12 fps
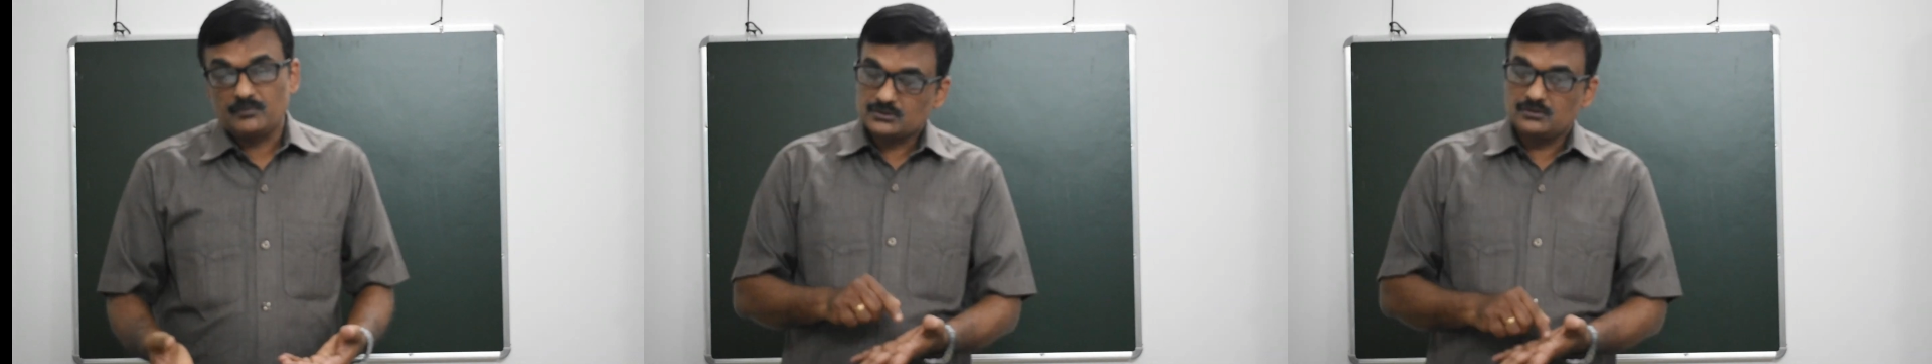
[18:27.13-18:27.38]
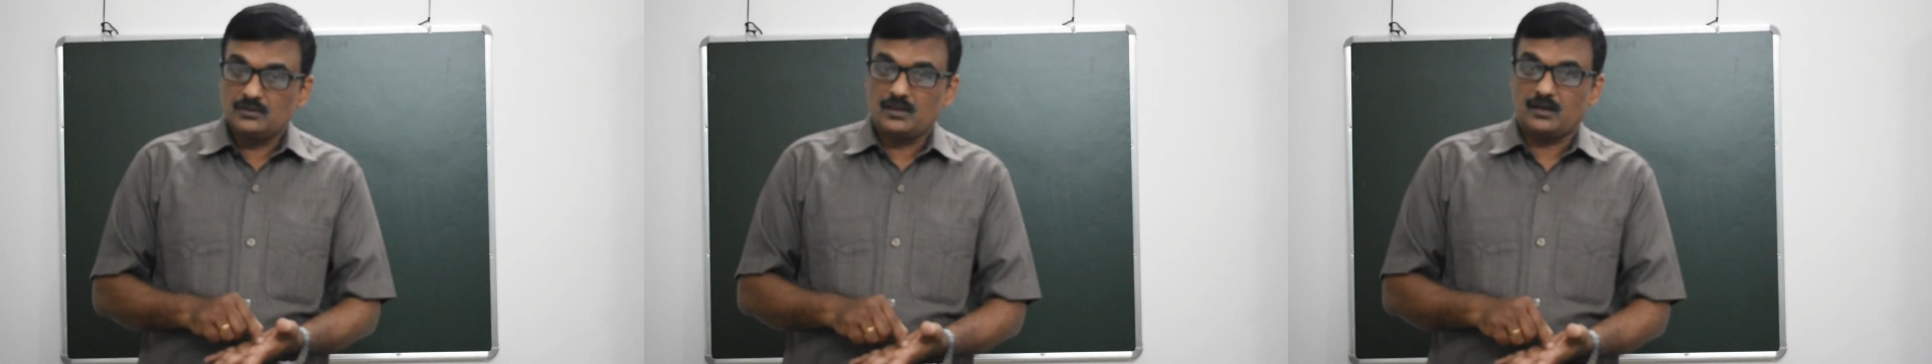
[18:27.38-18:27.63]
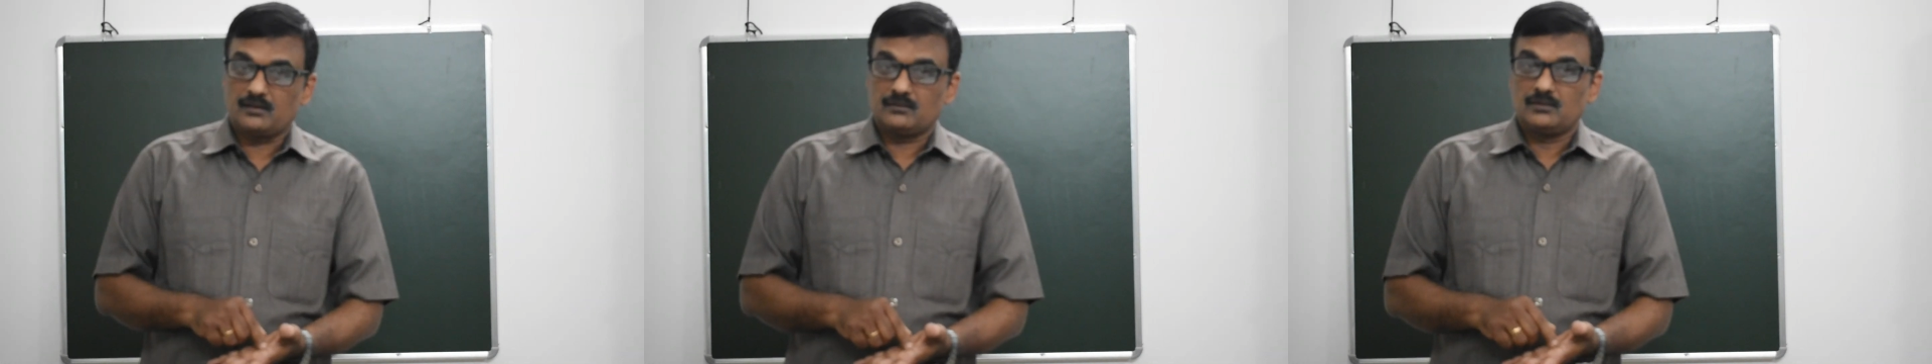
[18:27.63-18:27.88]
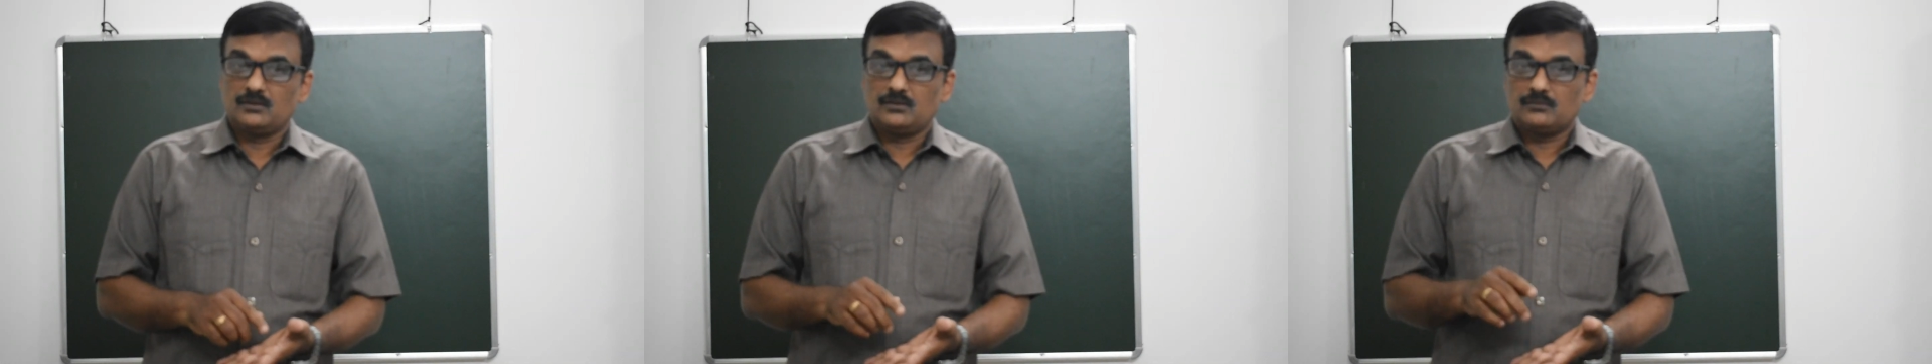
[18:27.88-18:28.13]
As we
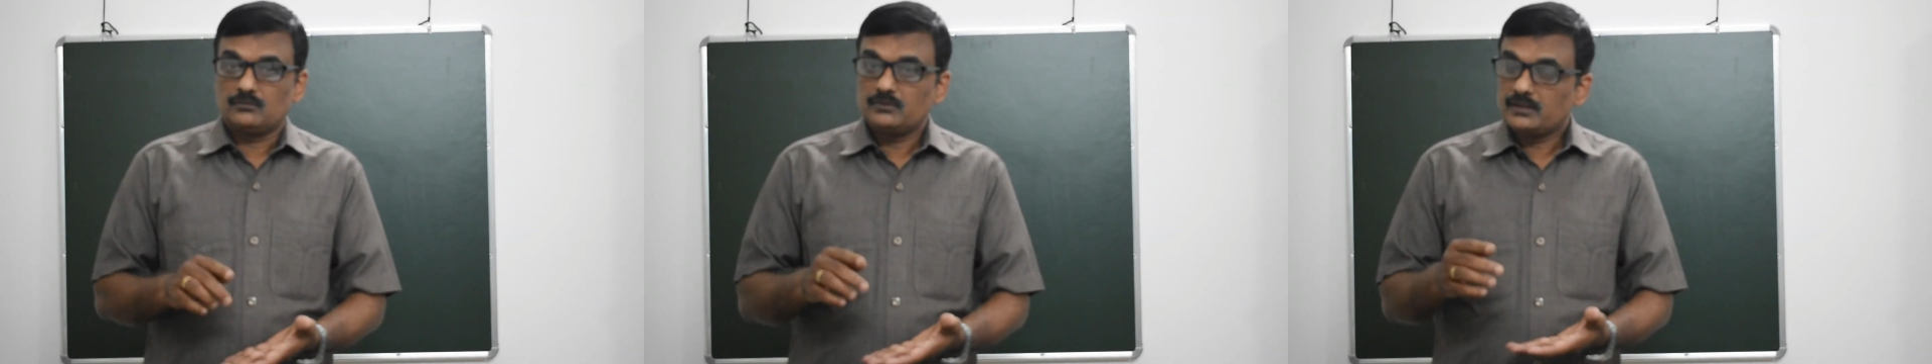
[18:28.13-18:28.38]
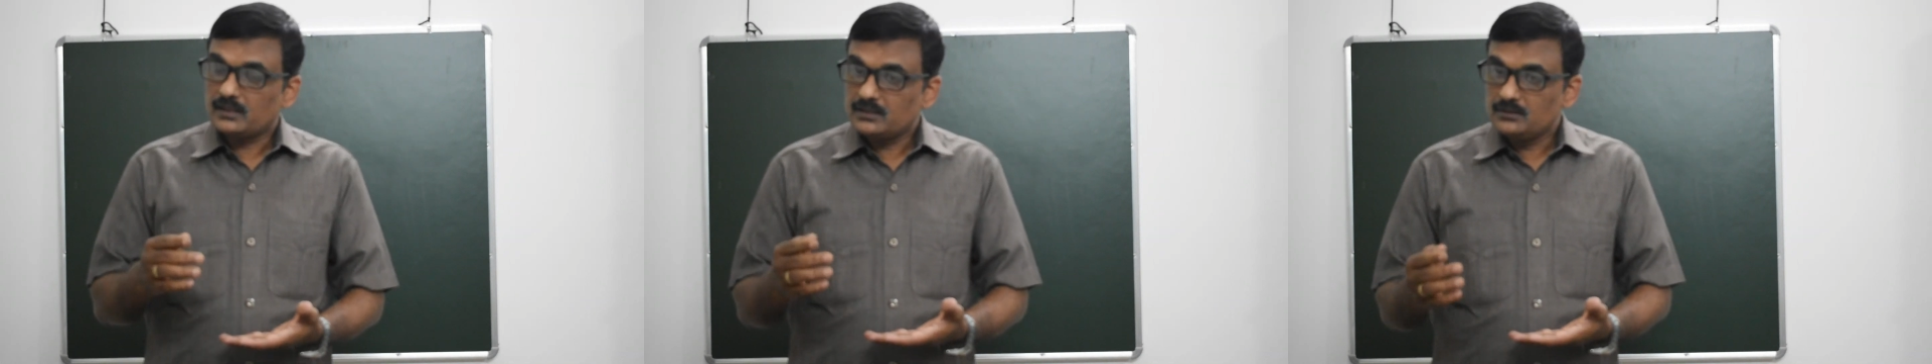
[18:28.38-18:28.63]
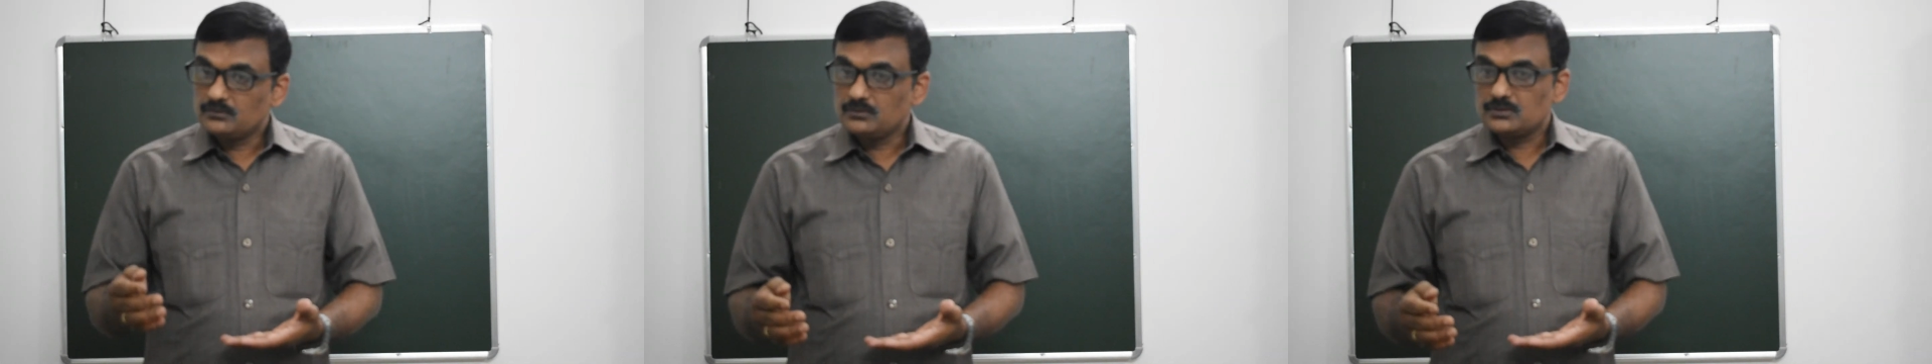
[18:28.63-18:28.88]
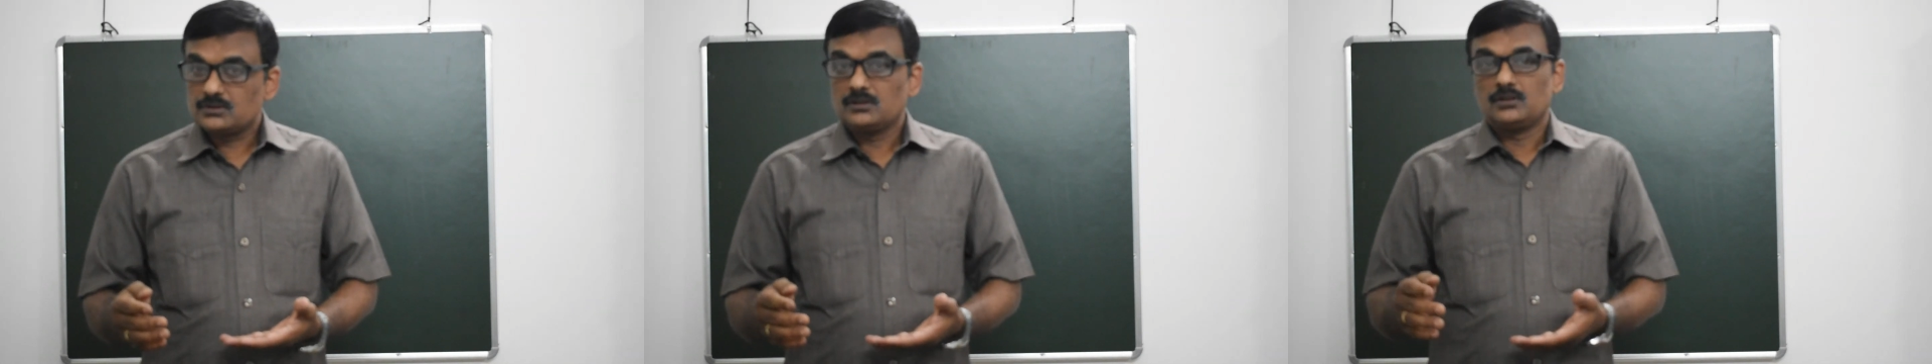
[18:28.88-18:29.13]
learn, we can
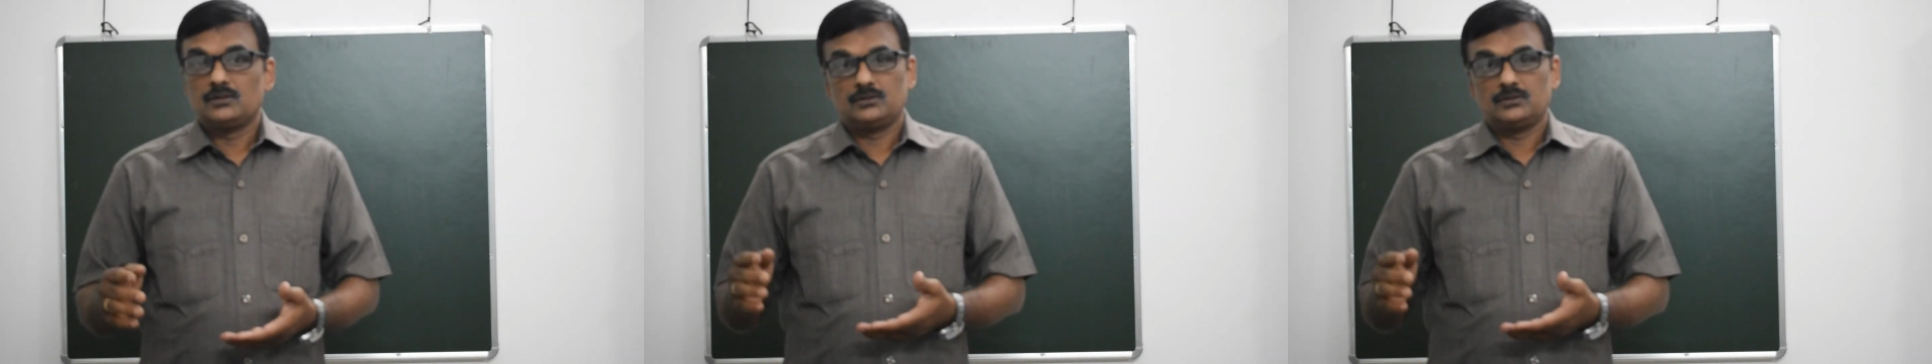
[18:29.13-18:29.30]
use